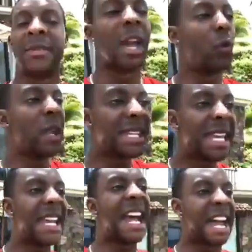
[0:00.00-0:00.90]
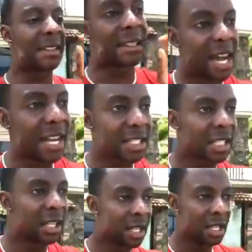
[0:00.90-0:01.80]
that we cannot
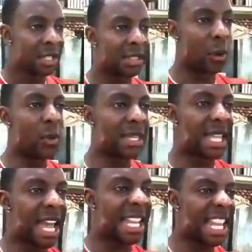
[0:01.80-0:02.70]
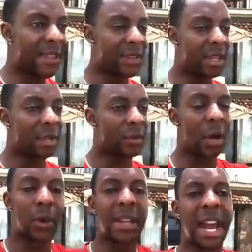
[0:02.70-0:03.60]
touch, that
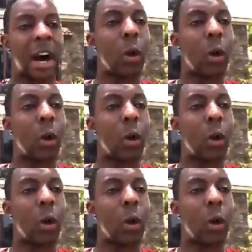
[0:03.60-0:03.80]
we're not